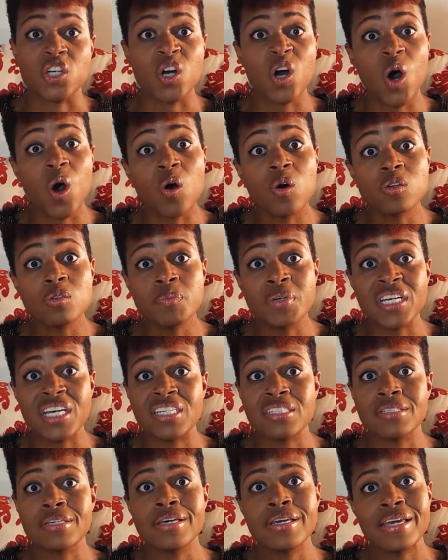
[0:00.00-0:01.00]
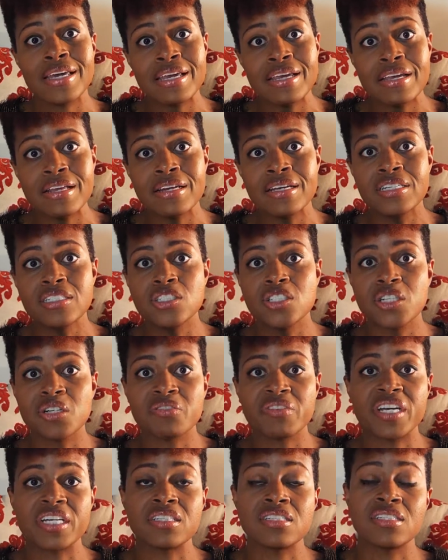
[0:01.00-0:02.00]
Cold because heat
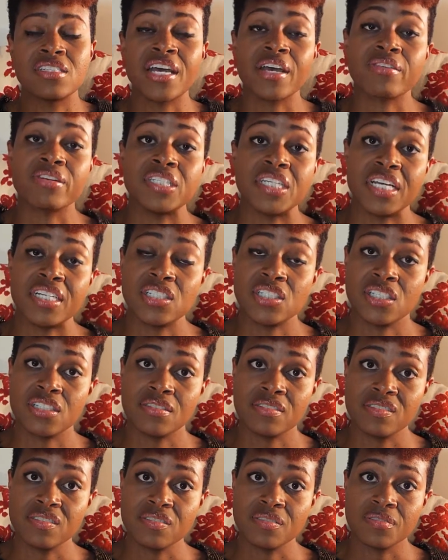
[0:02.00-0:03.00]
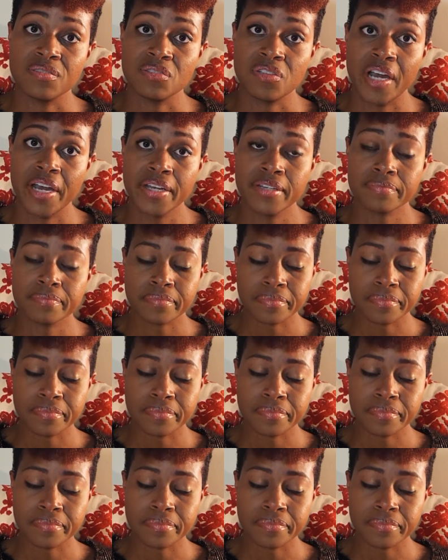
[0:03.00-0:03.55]
generates degradation, right?